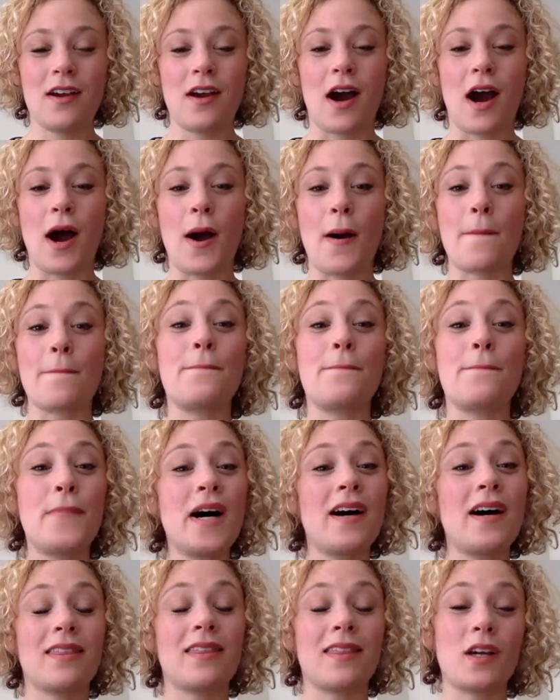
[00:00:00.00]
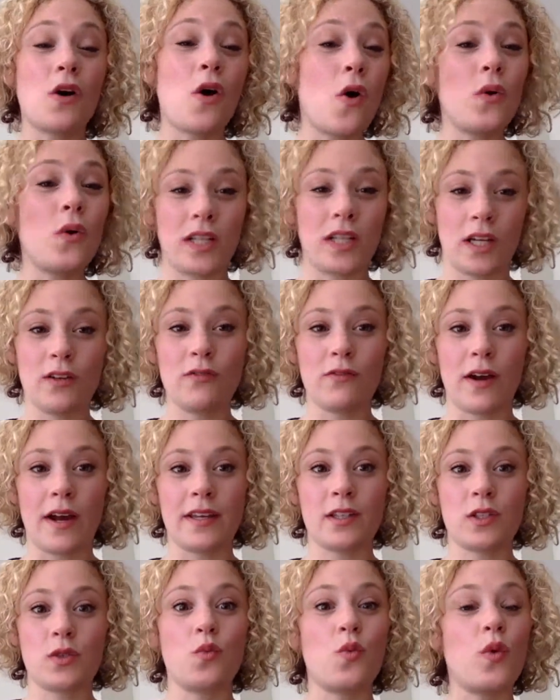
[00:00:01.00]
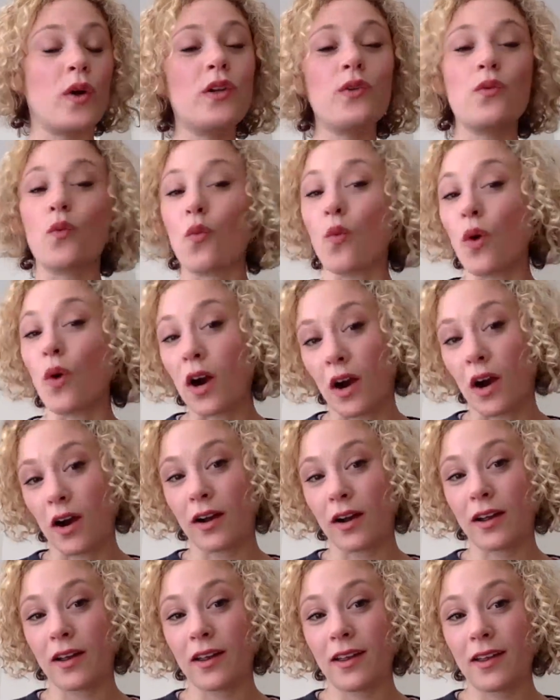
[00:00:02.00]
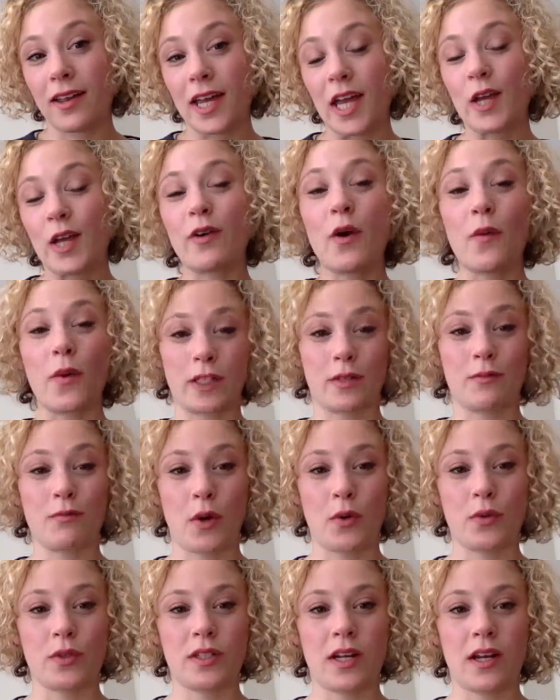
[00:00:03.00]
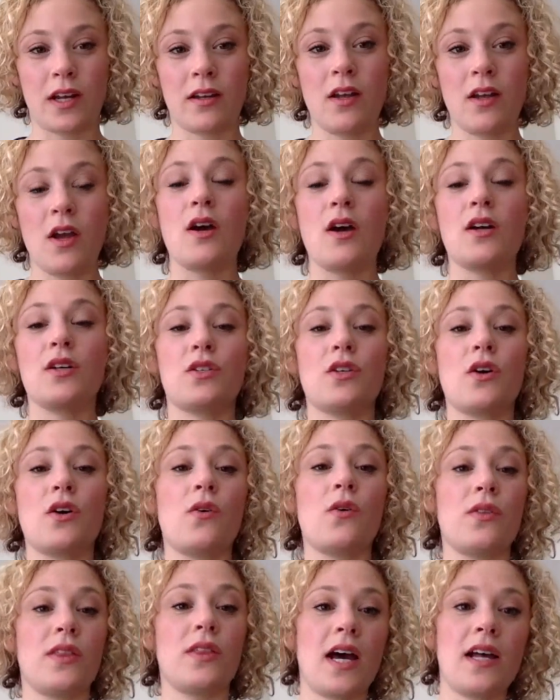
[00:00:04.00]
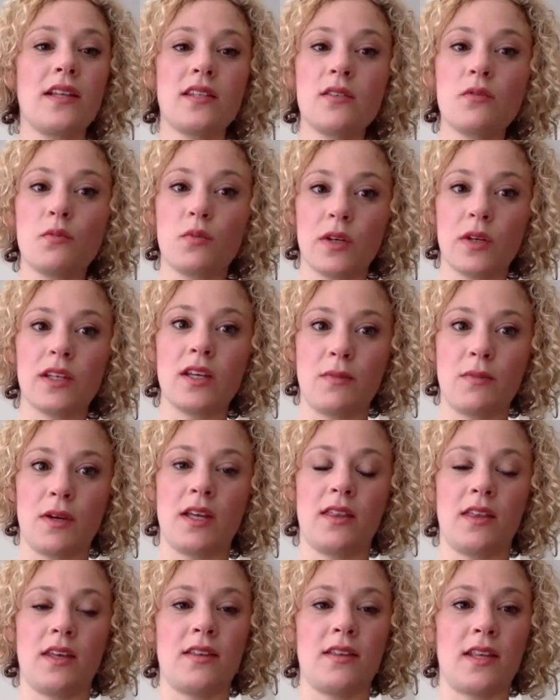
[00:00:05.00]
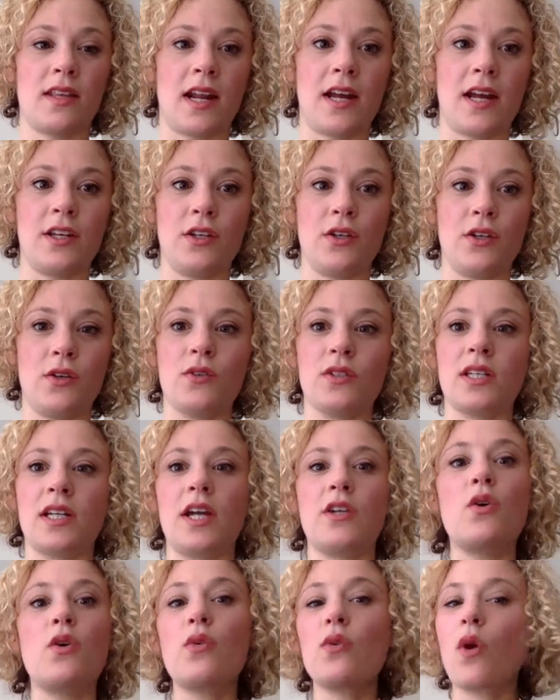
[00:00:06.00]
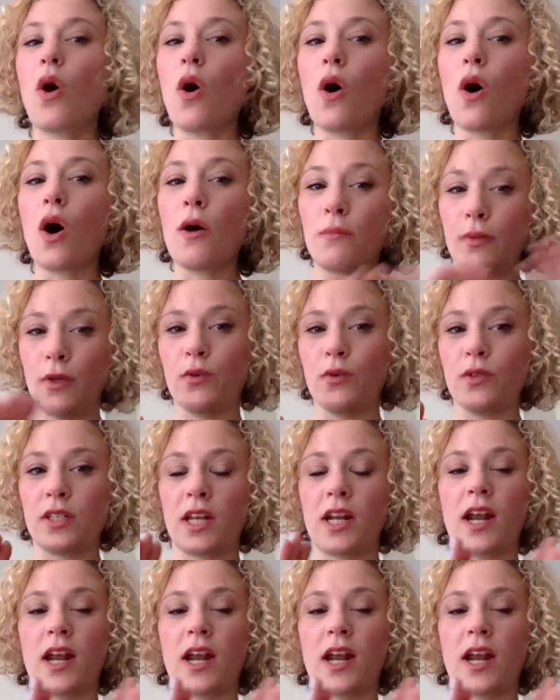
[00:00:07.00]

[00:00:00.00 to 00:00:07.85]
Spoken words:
But the cold invites wouldn't work if I wasn't posting. So that's a really big thing that I use, and I don't abuse it.